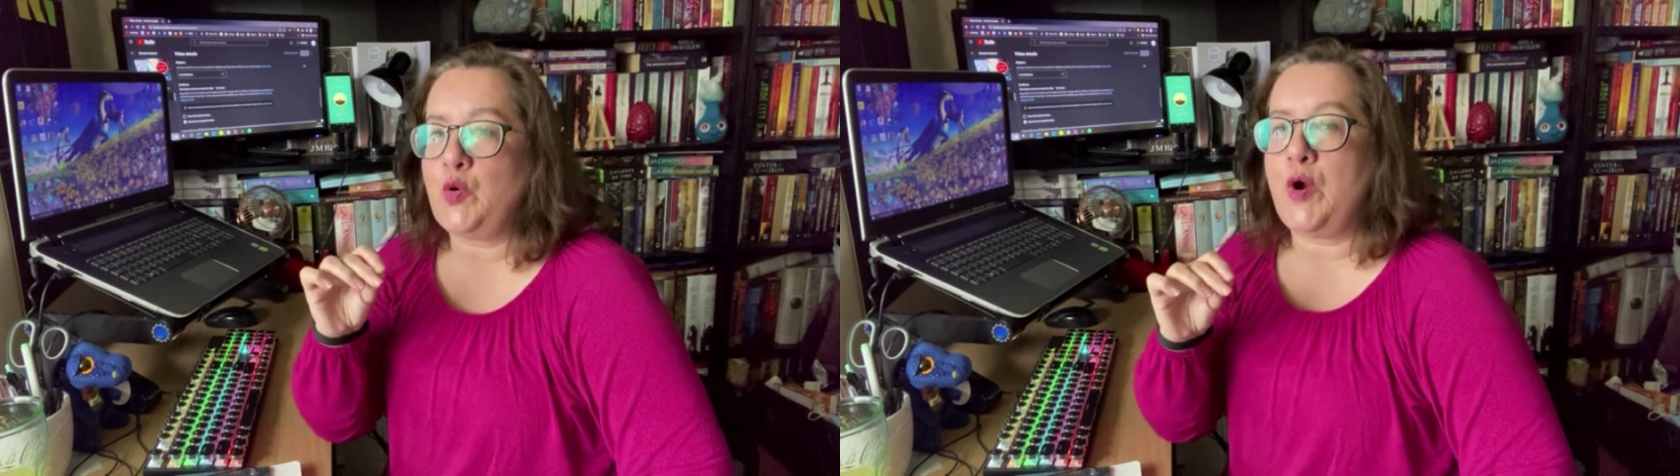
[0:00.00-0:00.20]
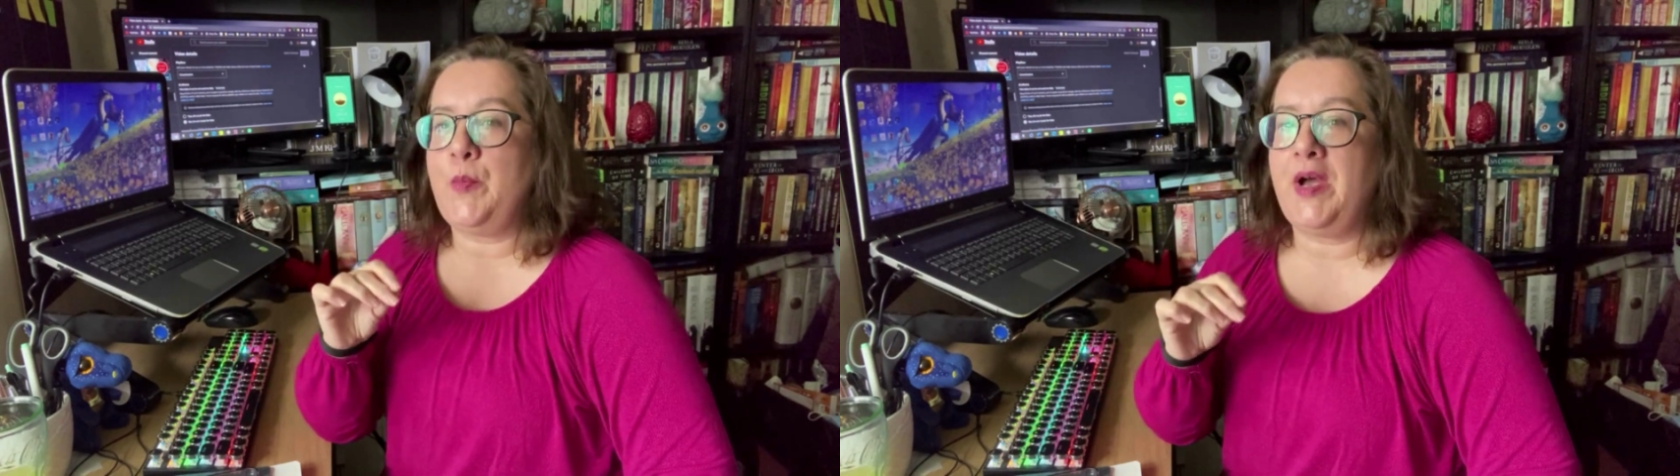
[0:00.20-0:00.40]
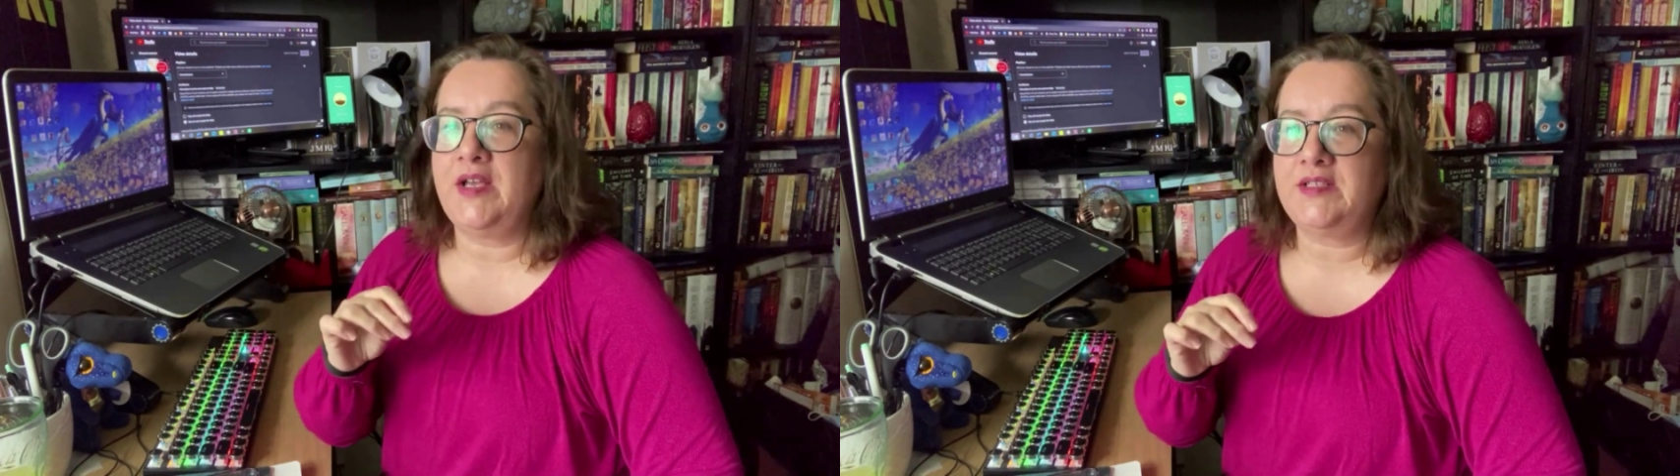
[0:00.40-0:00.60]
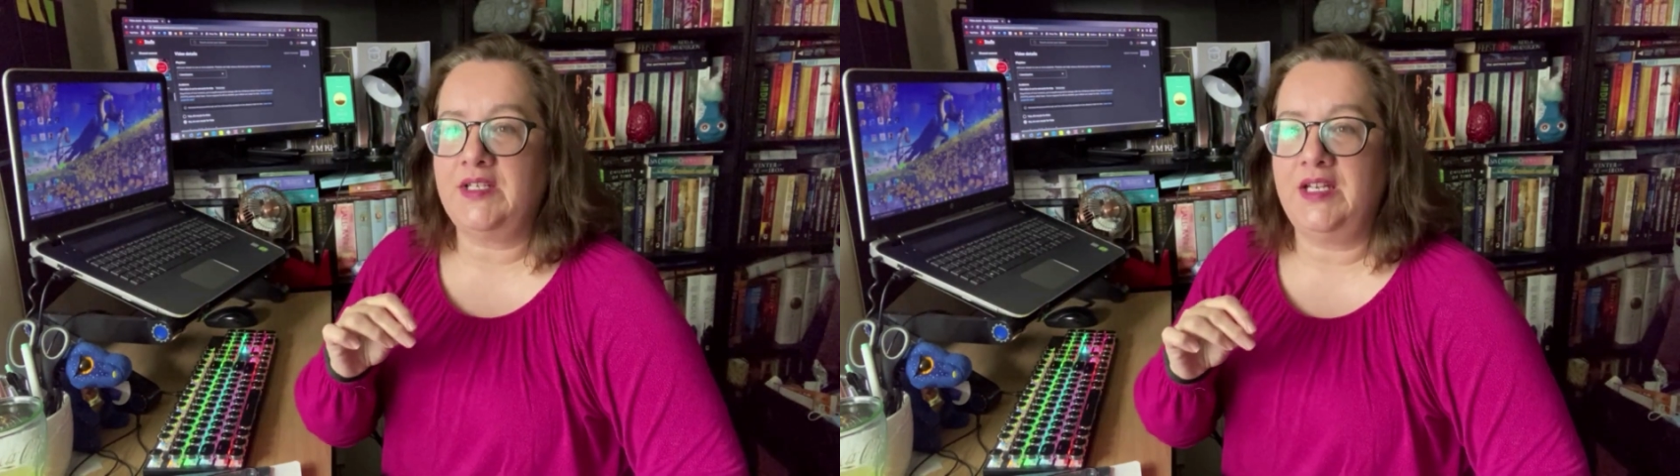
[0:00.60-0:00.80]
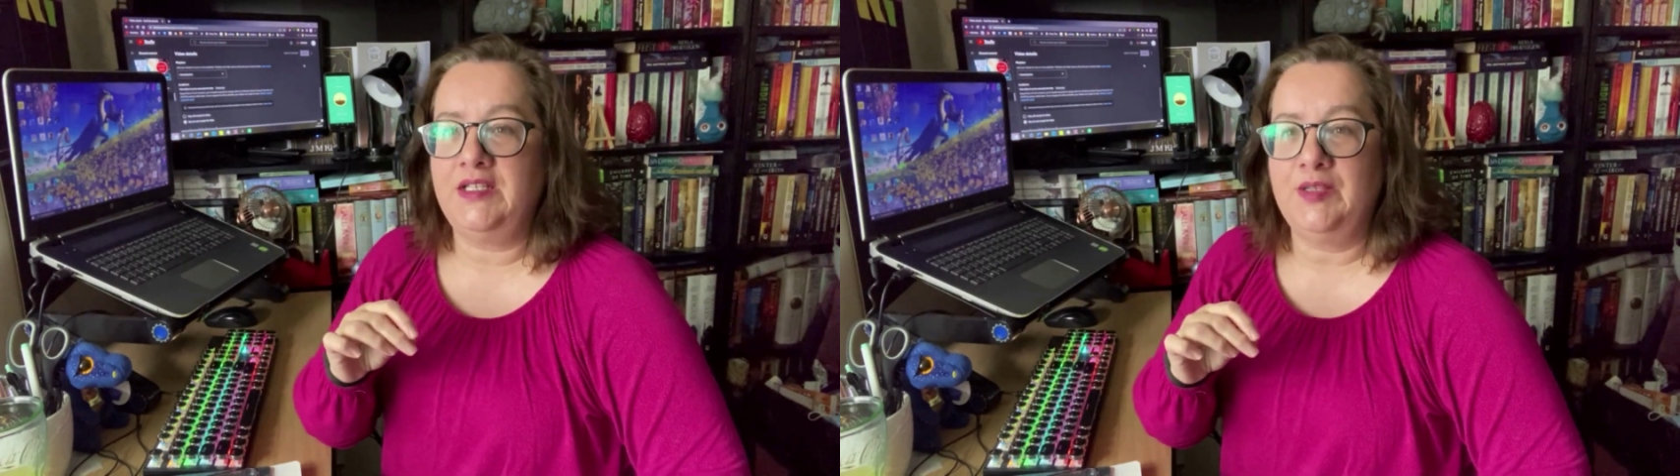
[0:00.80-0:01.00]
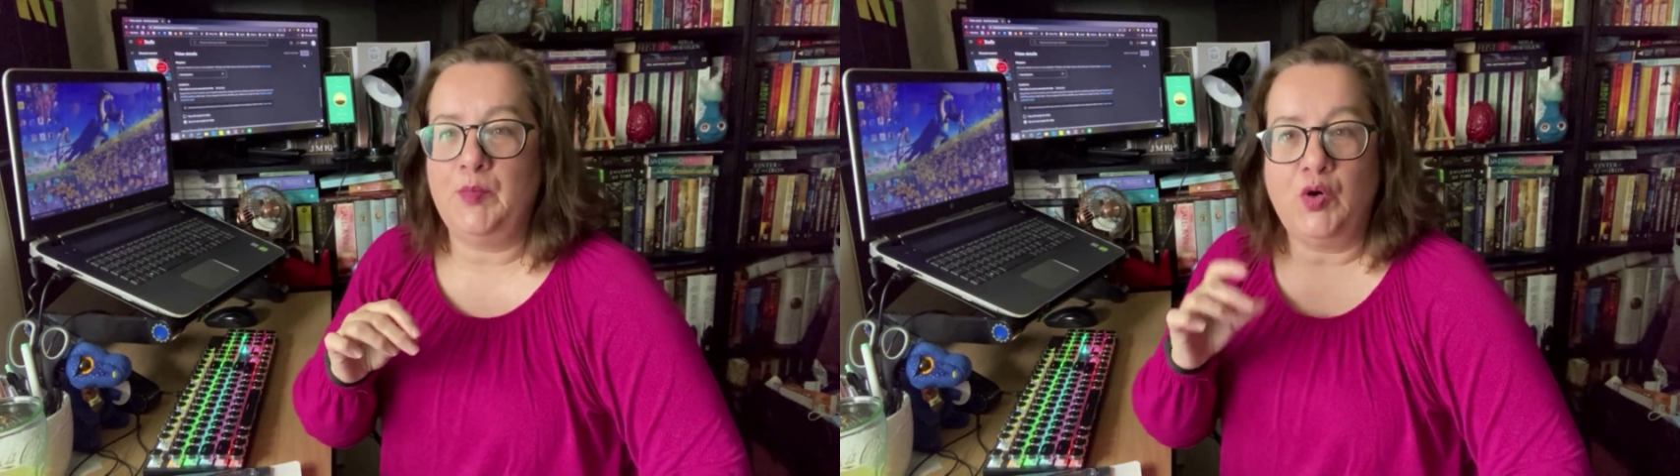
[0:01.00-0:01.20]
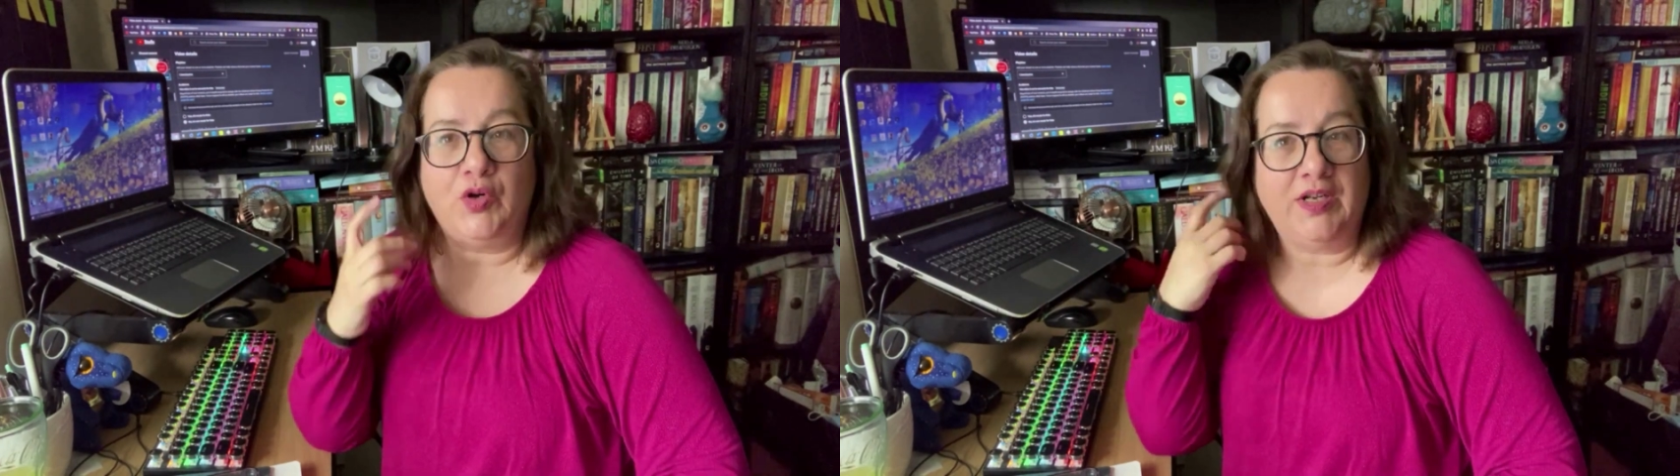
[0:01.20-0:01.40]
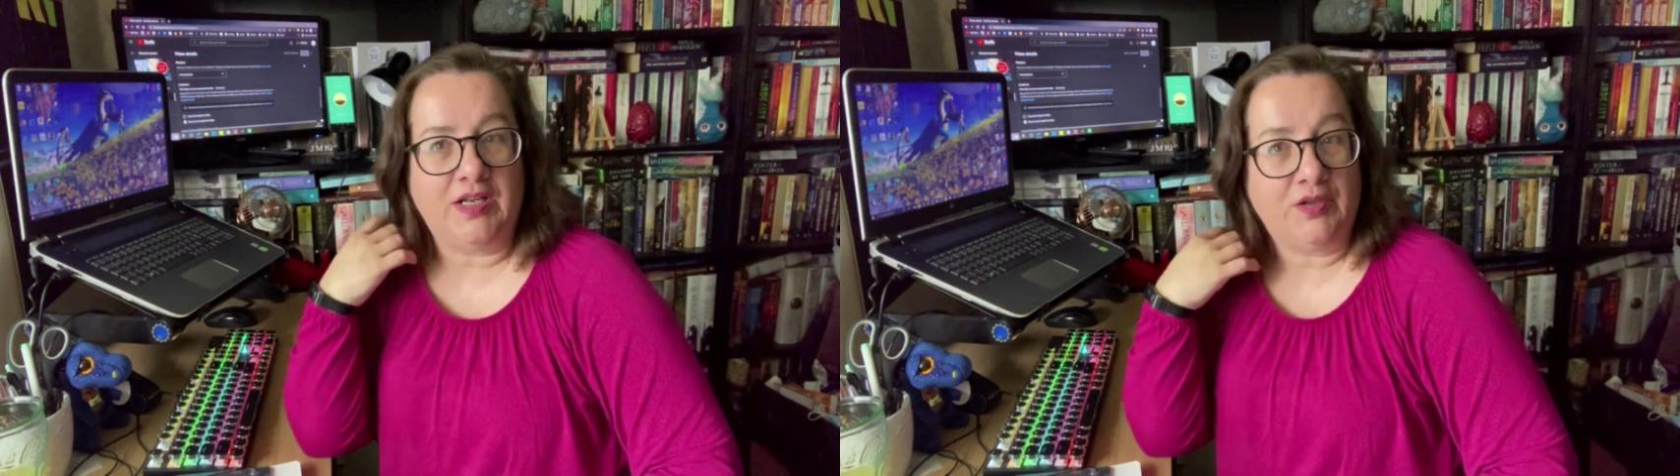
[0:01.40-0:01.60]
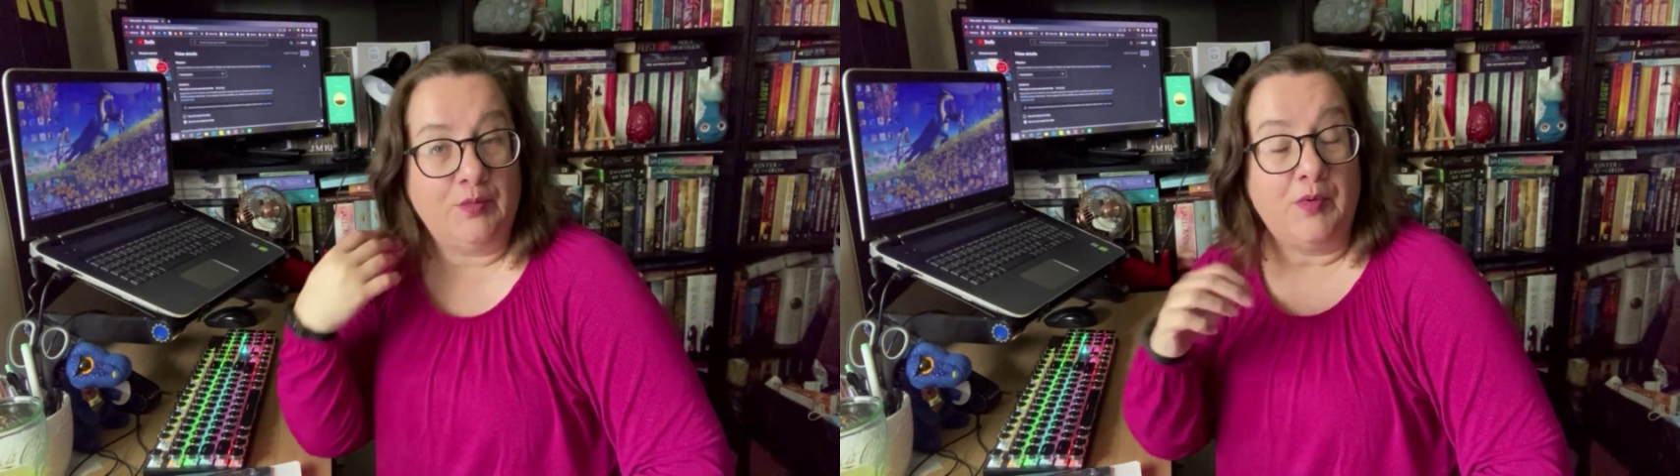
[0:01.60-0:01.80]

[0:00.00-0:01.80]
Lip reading: 9:15 in the morning on the